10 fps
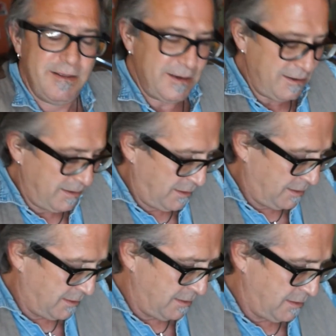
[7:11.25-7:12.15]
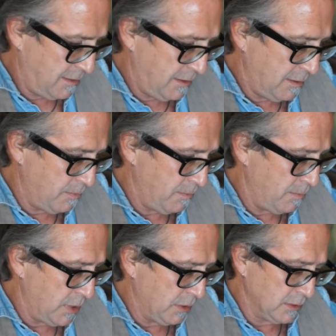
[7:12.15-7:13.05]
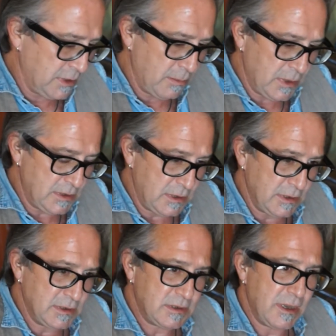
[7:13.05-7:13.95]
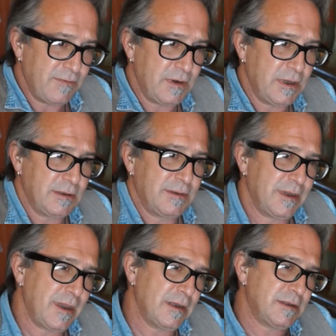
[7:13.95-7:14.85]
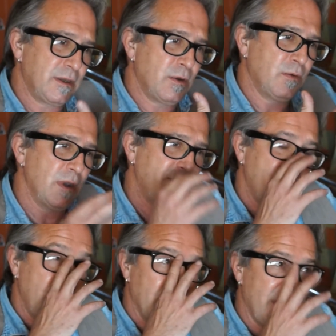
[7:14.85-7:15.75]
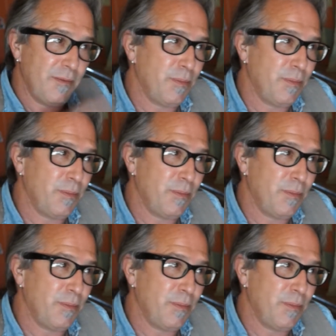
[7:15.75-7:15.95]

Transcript: You build so much of this stuff and it has to go away from your life.